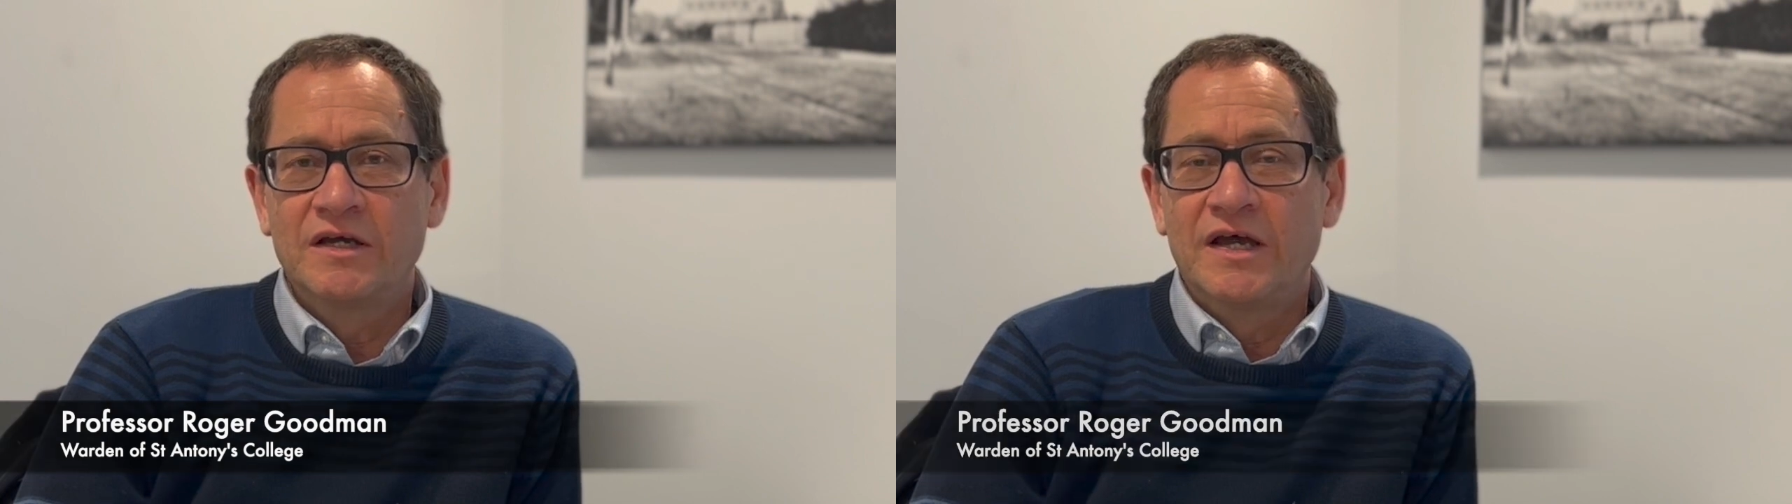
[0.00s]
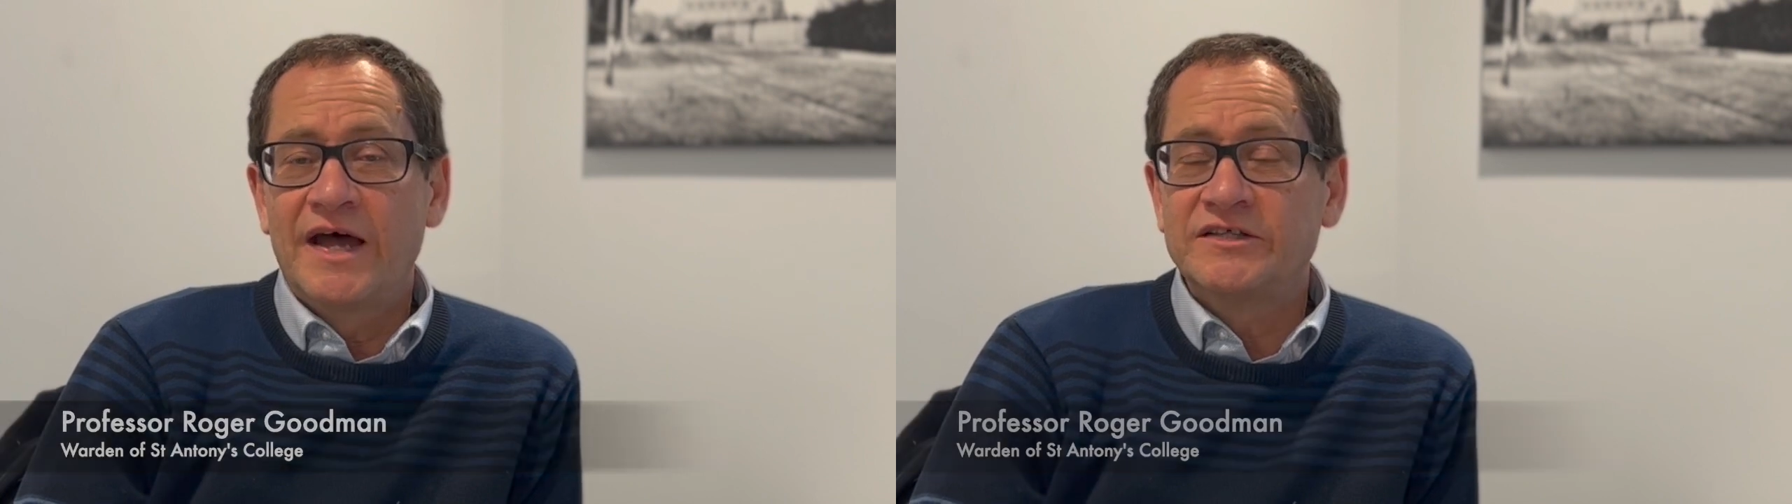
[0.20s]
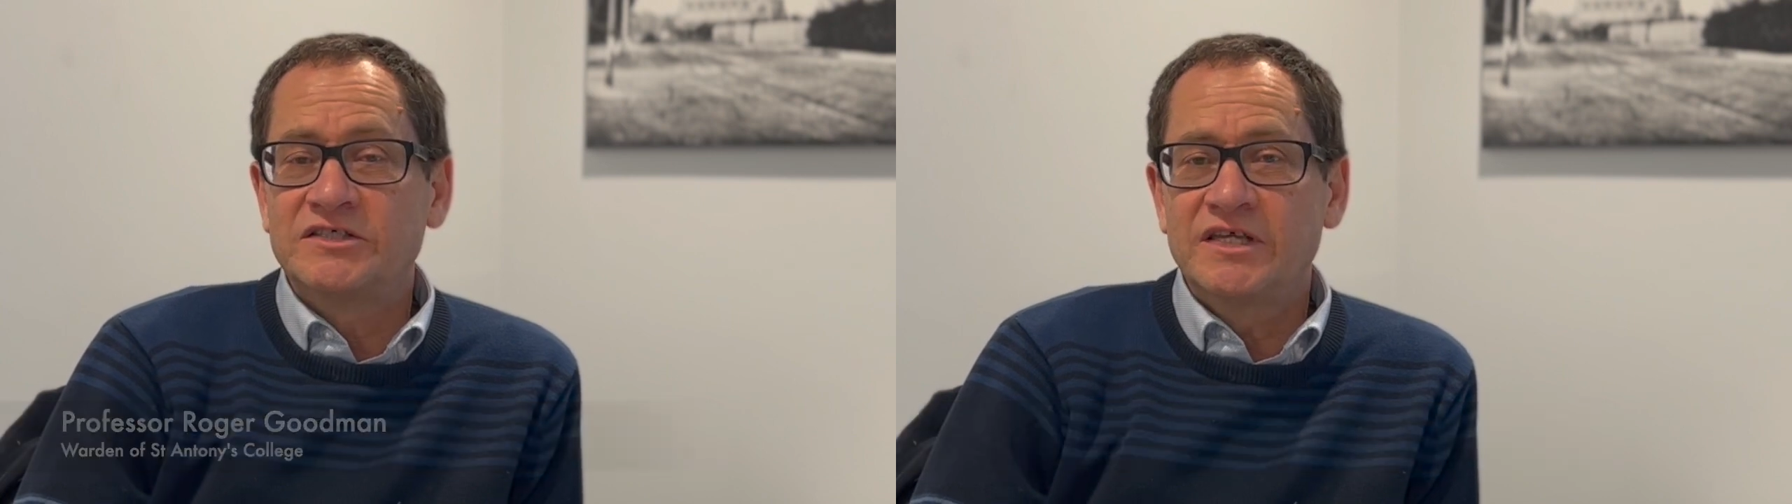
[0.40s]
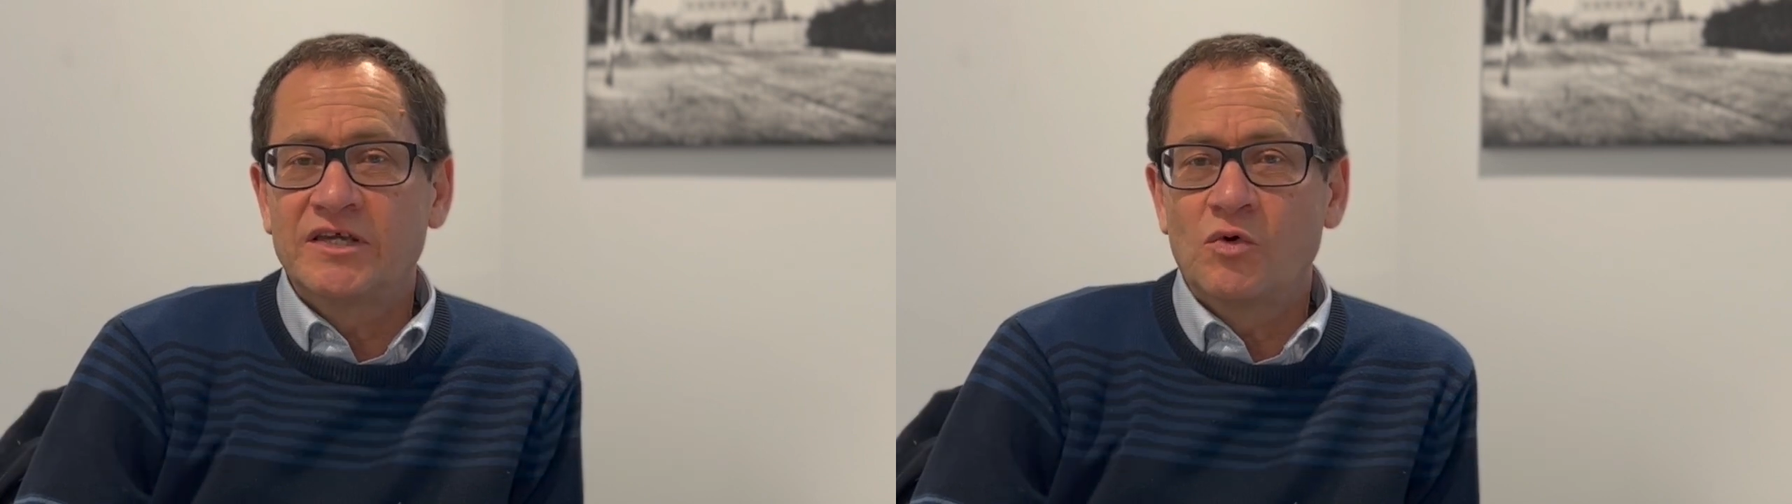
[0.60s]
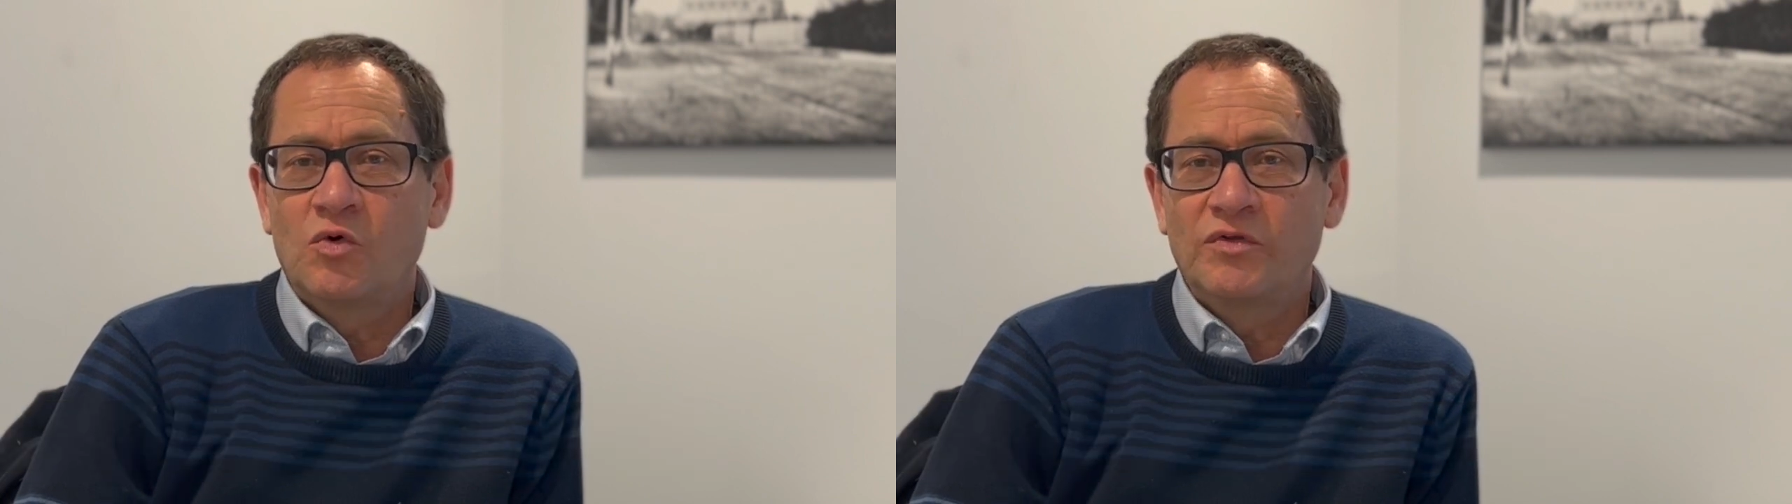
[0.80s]
and seeing you
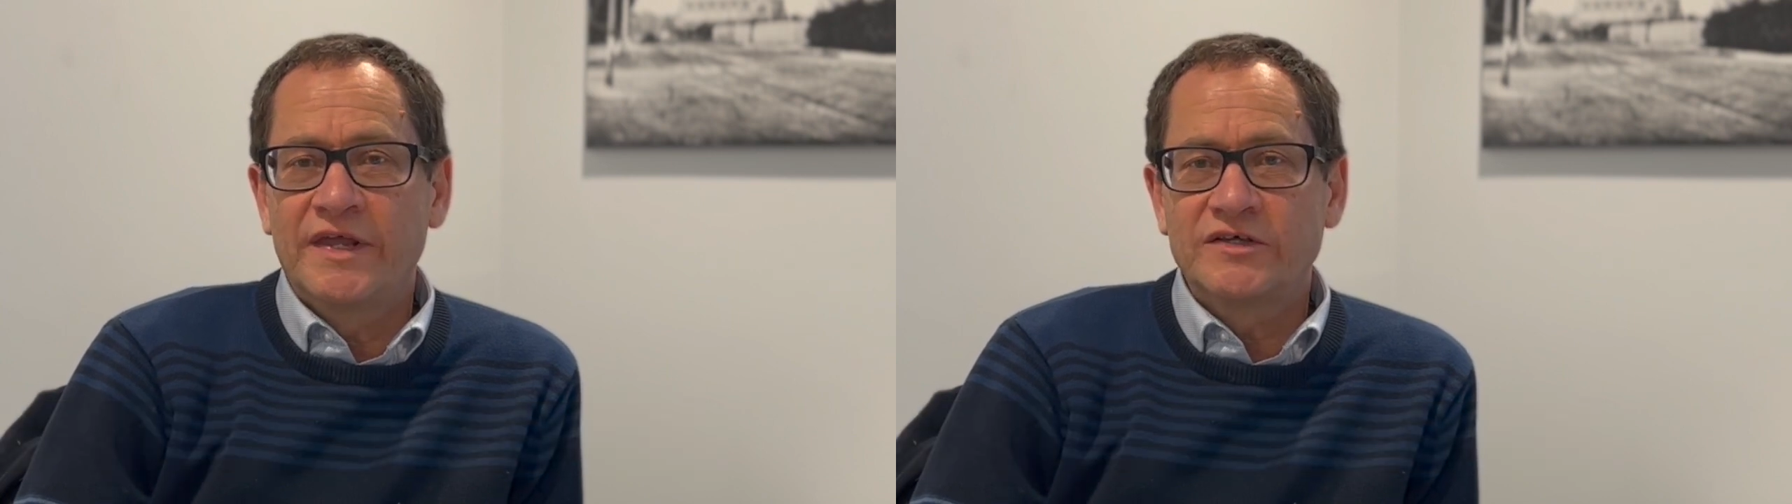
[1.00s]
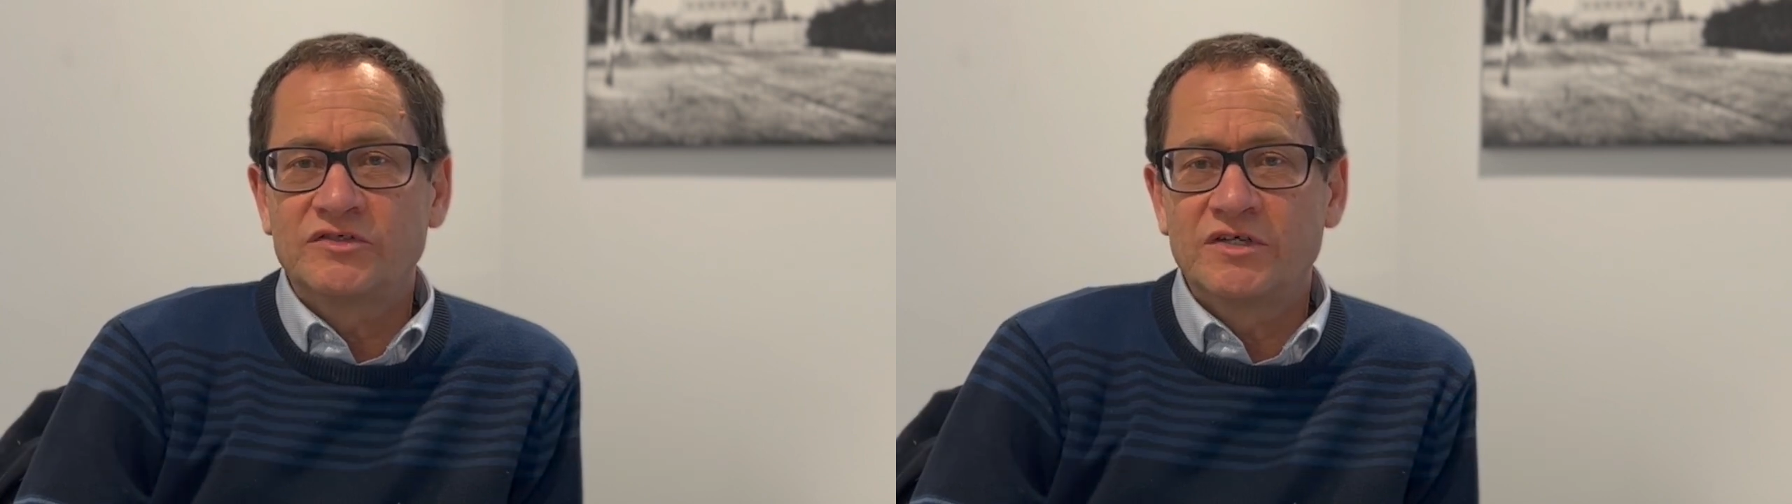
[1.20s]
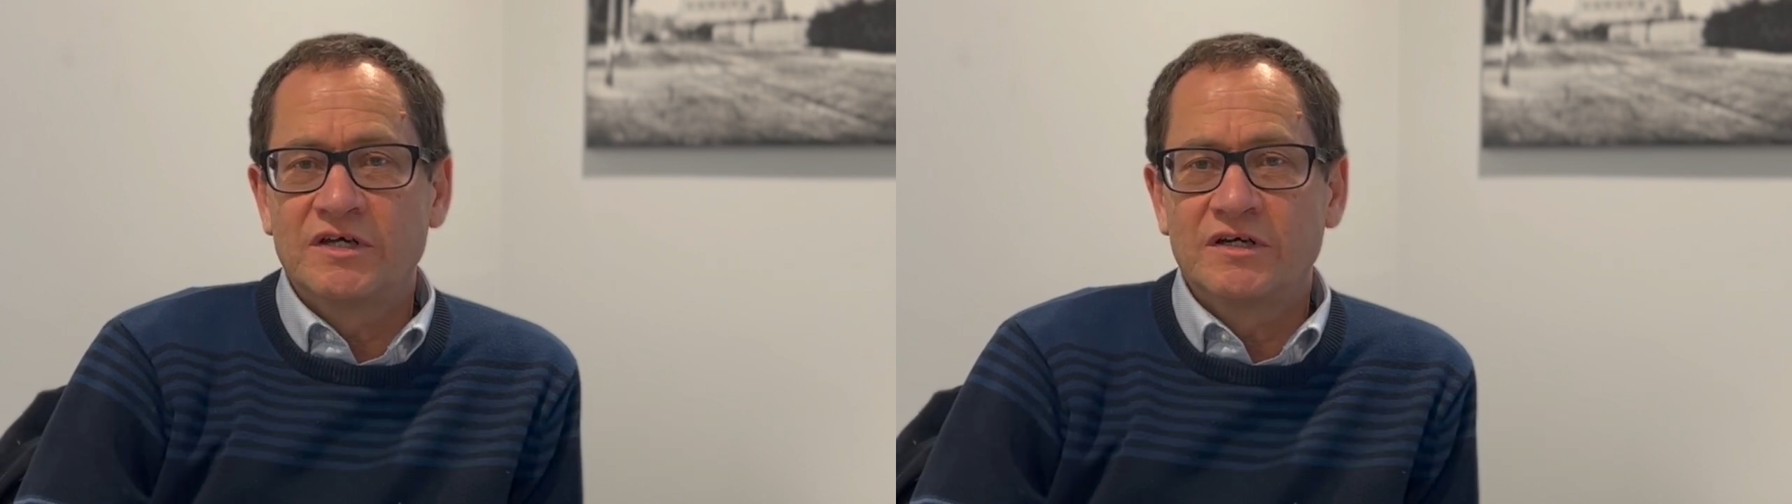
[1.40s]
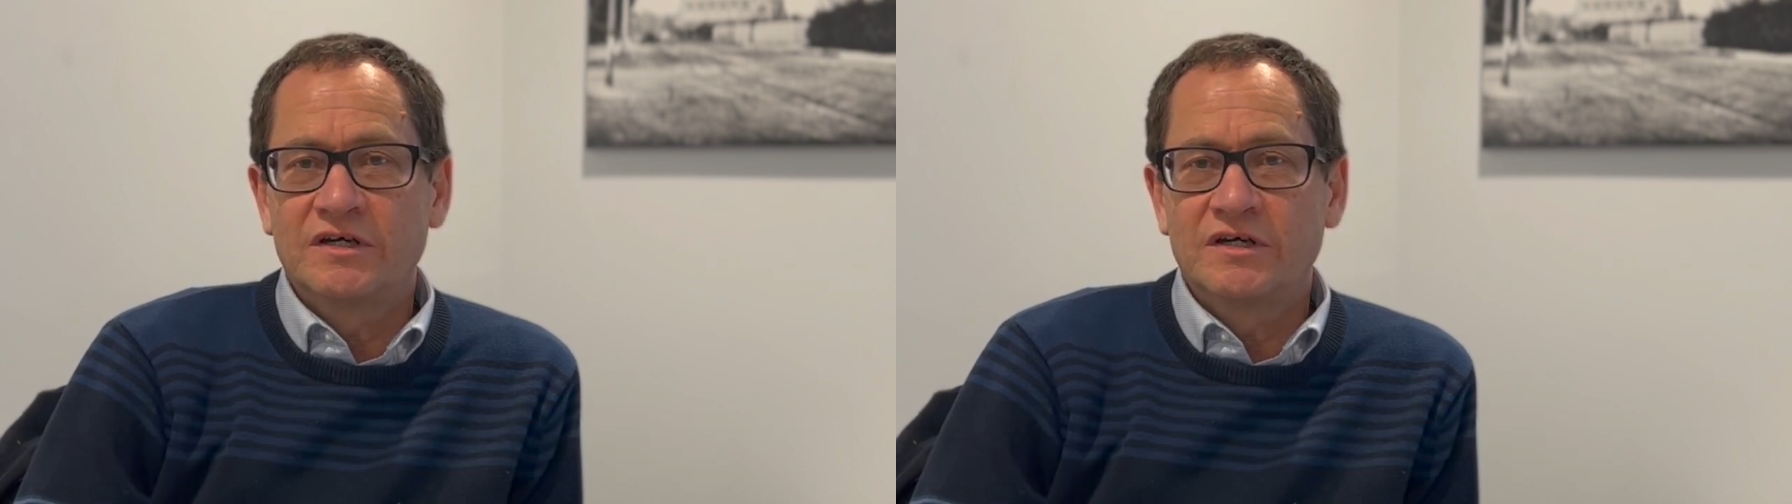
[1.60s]
all next year